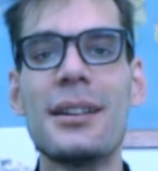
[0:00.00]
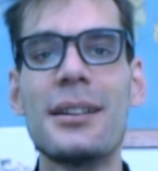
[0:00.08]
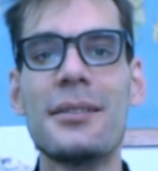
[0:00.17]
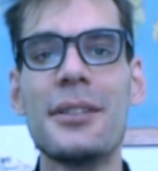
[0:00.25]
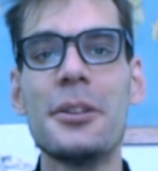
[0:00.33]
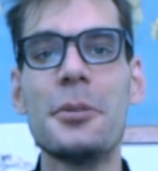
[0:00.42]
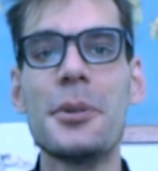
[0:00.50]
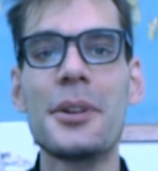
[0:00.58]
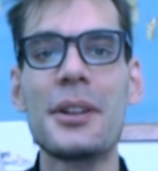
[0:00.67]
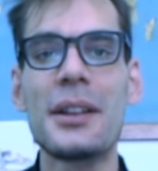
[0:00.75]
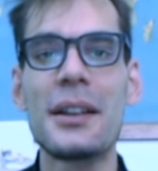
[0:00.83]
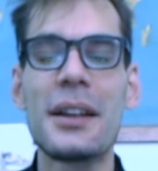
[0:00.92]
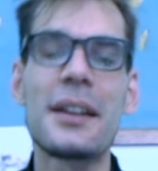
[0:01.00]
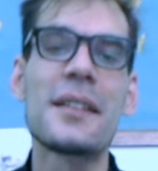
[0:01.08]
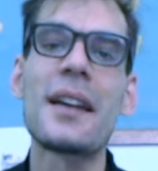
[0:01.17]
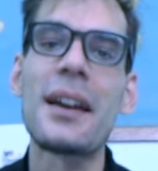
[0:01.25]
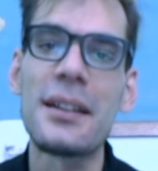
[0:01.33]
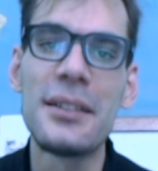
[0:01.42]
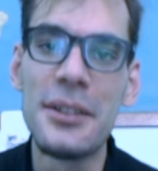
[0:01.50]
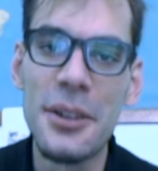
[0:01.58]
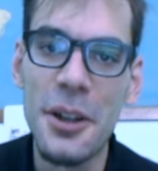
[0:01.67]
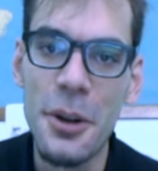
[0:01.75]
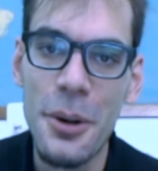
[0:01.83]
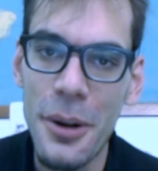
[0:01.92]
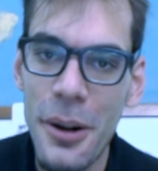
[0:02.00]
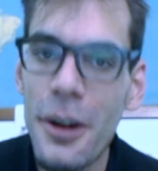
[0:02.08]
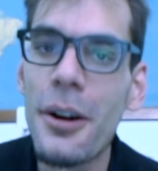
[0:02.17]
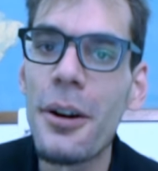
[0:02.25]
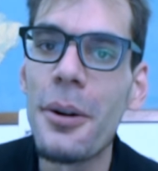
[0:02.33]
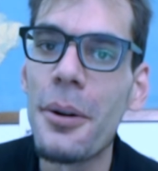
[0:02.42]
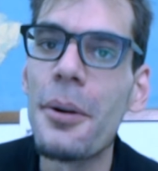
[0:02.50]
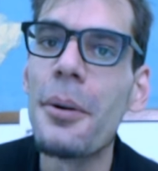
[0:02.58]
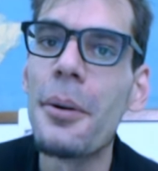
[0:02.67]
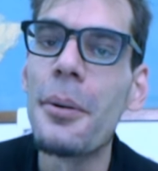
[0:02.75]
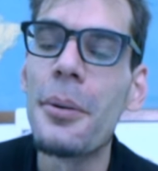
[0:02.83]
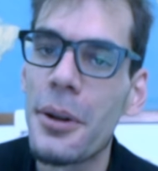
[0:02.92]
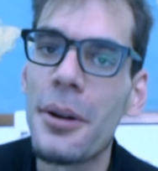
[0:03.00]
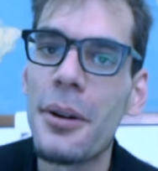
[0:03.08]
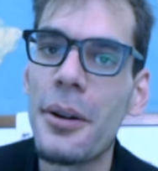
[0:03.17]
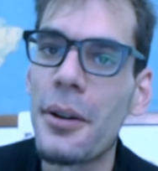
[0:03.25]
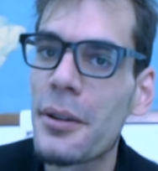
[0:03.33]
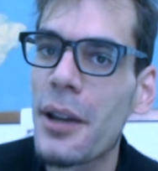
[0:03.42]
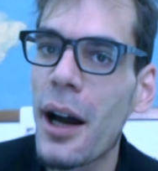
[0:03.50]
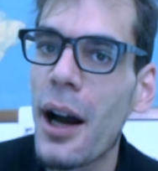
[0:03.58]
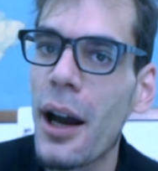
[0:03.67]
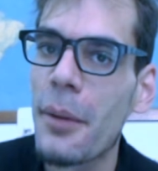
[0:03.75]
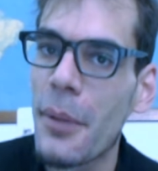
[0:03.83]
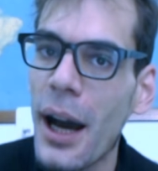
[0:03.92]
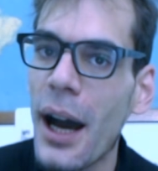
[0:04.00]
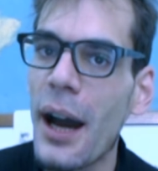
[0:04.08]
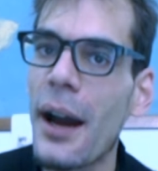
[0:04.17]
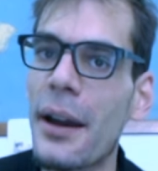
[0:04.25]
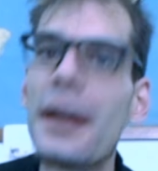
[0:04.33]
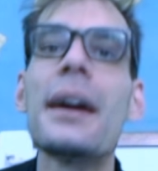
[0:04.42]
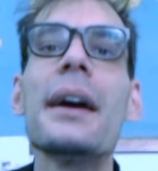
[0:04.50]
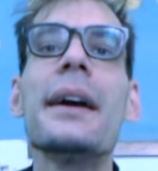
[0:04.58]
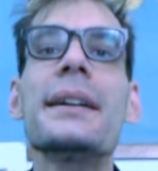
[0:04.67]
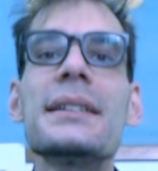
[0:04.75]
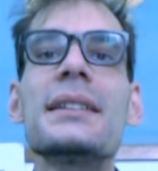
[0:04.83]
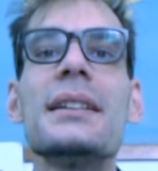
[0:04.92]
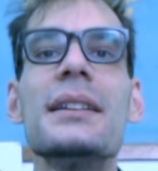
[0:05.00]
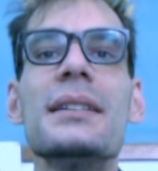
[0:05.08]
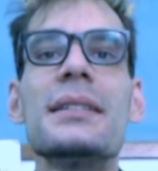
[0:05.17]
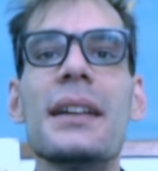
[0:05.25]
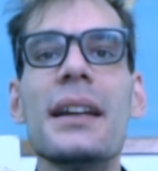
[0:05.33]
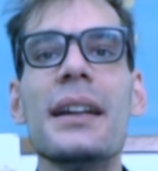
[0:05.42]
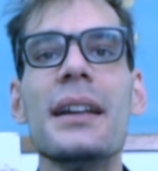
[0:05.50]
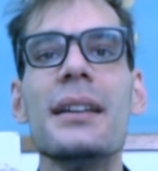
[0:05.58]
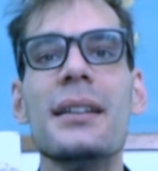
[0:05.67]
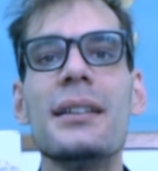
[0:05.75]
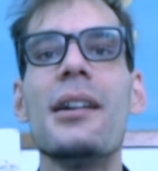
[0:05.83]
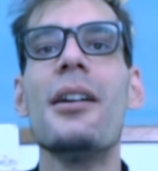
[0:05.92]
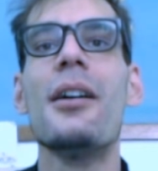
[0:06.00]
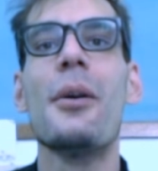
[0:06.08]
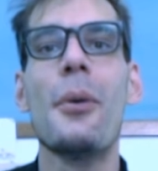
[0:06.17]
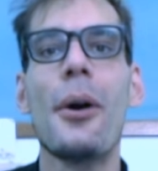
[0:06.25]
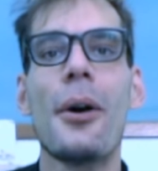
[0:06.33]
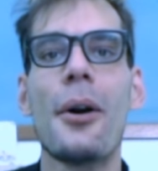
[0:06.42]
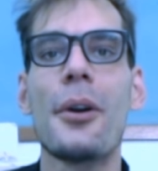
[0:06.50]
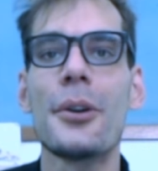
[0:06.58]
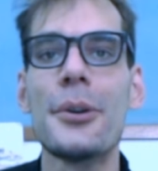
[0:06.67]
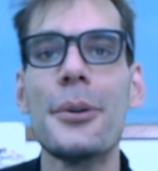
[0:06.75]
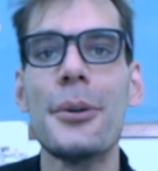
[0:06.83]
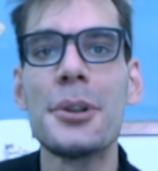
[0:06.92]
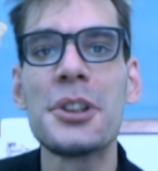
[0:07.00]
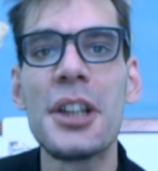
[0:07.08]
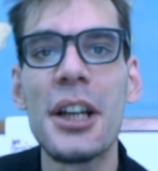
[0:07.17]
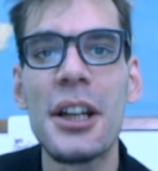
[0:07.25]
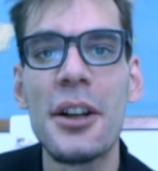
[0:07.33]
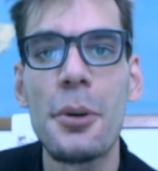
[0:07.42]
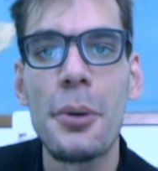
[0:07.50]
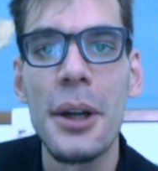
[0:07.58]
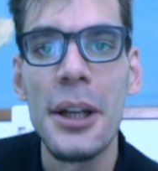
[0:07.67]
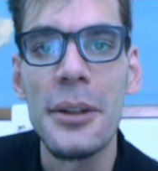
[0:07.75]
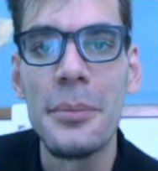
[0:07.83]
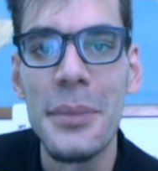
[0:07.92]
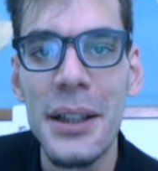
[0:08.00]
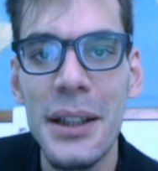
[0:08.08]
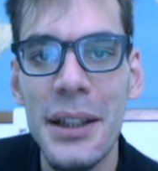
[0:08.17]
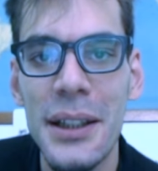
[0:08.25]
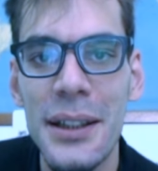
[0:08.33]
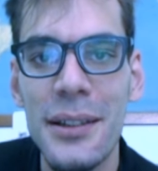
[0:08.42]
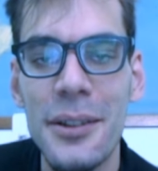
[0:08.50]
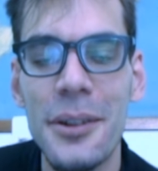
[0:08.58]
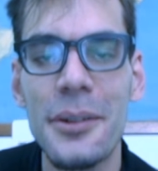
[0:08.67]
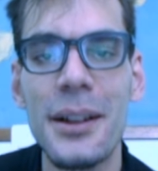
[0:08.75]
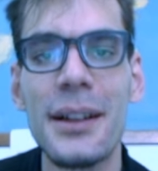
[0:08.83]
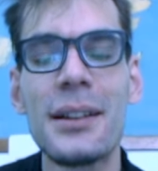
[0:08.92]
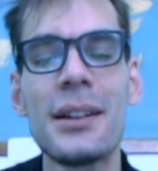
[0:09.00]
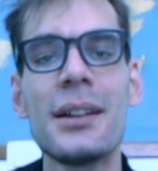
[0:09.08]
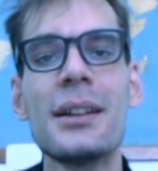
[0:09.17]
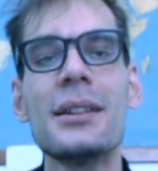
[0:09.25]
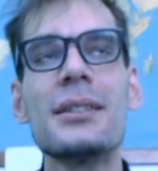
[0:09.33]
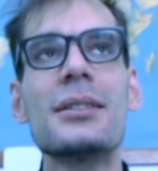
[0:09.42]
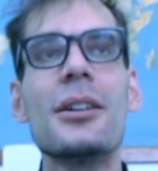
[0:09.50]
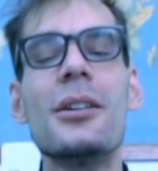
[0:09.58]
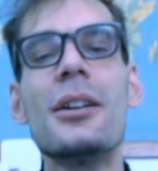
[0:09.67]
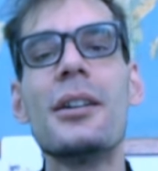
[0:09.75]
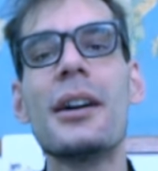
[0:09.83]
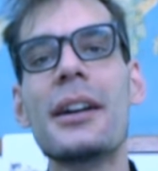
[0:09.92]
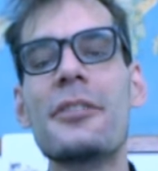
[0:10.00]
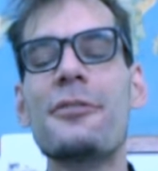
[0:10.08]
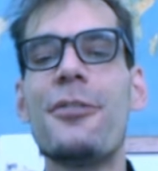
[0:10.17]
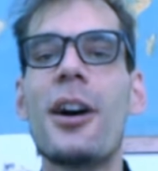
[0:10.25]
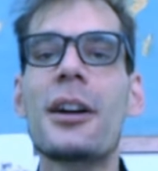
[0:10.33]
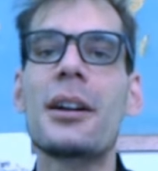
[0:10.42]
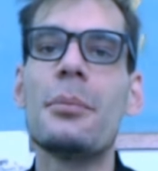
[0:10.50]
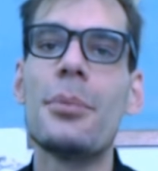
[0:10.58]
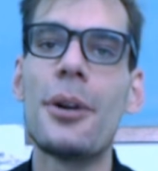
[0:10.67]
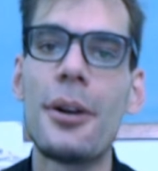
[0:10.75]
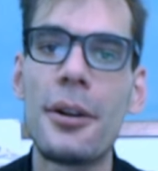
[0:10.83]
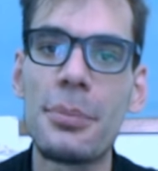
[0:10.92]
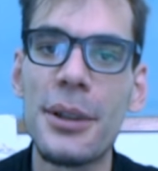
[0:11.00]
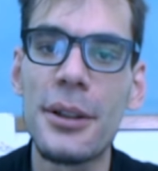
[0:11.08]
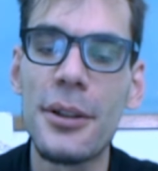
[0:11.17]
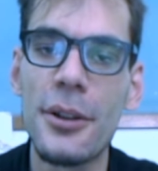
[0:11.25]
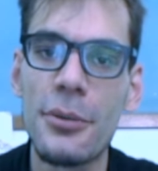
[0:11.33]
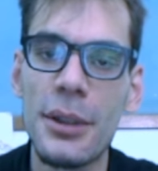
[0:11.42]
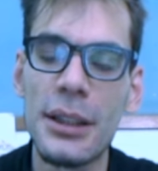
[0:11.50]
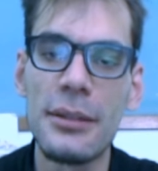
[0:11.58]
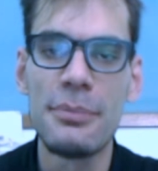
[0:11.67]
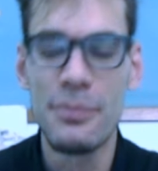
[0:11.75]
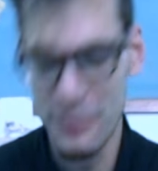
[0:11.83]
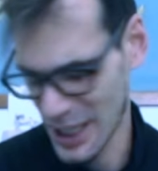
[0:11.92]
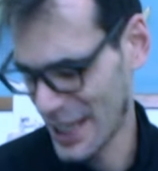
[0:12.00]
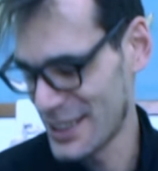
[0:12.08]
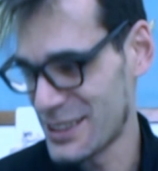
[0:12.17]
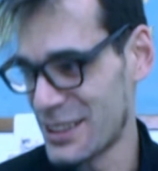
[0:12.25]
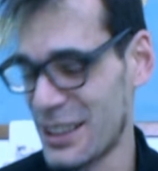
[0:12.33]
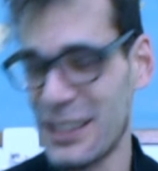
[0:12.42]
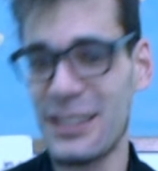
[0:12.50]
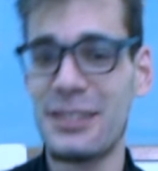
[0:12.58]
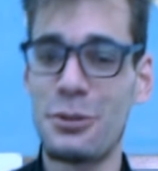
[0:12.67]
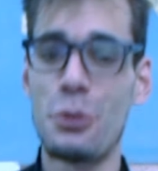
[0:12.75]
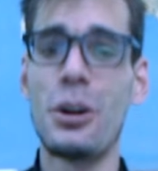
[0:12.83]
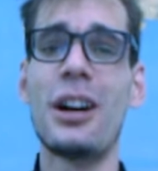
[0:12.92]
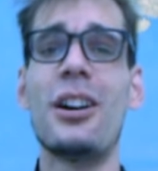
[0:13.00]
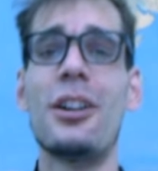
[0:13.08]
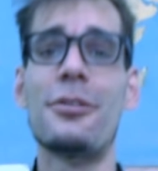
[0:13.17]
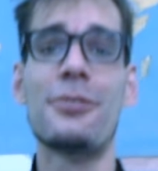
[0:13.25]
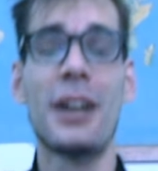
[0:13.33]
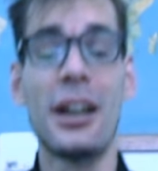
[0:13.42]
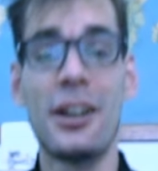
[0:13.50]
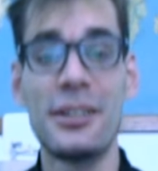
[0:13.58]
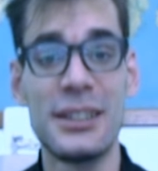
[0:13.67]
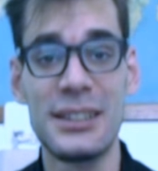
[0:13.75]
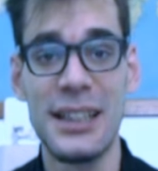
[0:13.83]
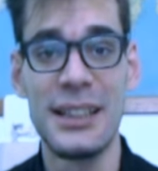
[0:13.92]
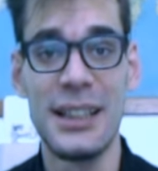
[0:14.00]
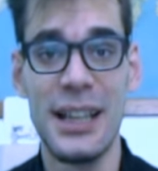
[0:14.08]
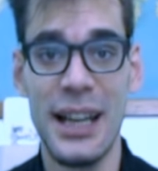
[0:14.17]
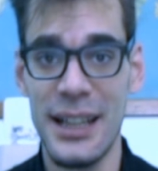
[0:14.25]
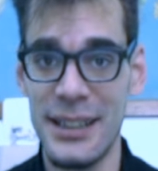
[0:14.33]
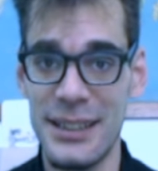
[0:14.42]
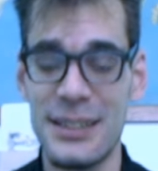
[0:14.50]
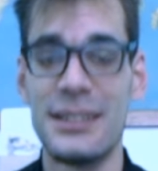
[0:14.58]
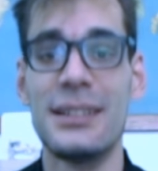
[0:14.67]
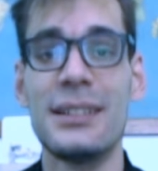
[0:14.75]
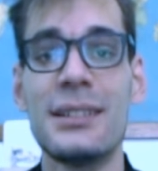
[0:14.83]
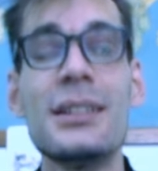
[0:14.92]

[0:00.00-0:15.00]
When you want exactly know how long time I exist in the world, you share with me, all right? So I get fucking buried because with I think 2.5, I understand anything.